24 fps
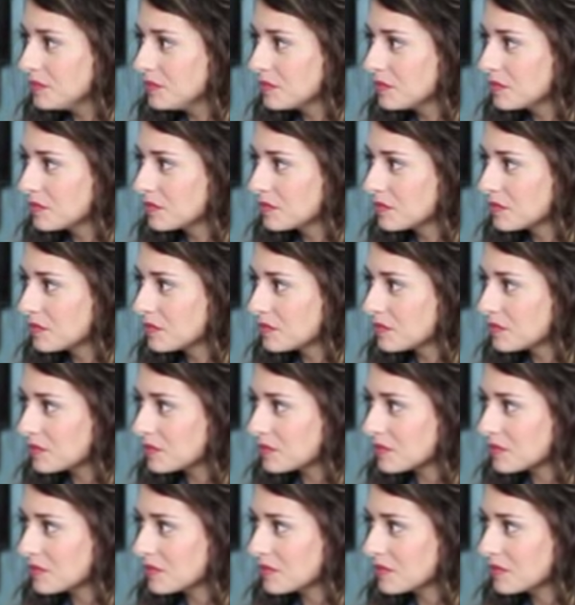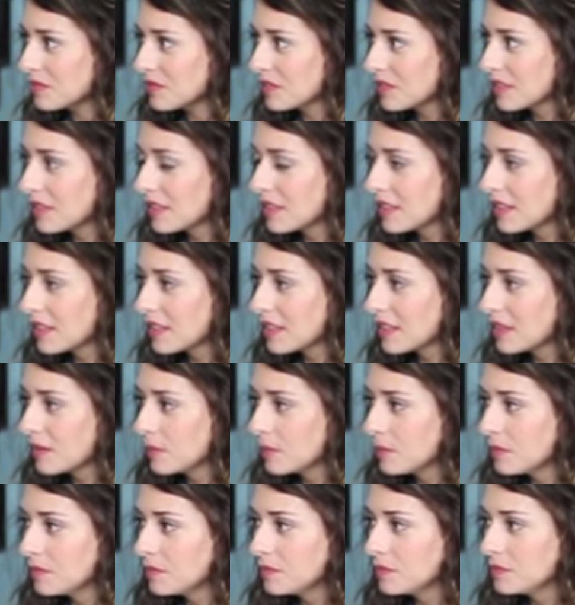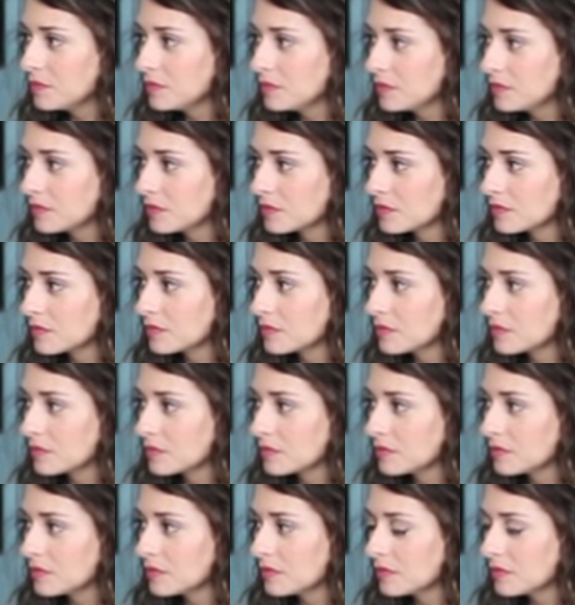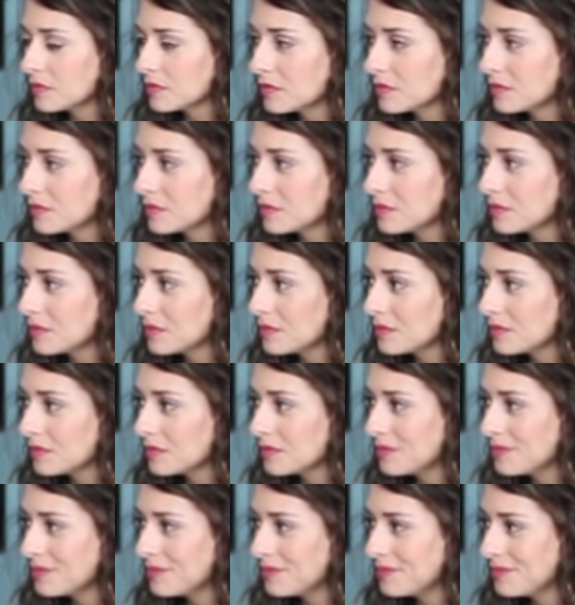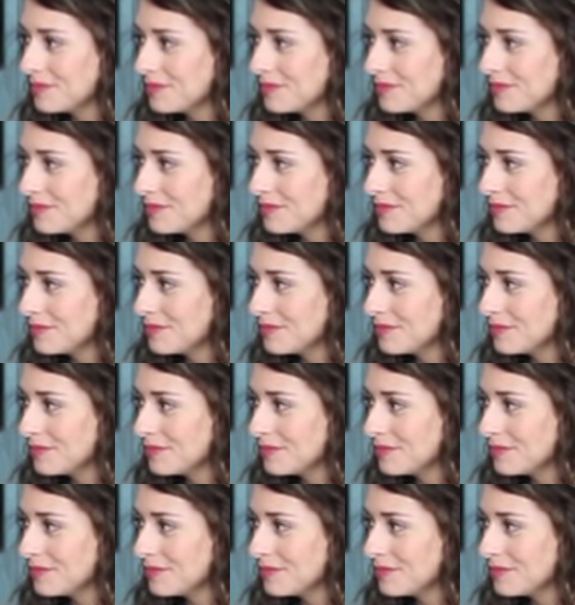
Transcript: No words are spoken by the person on screen.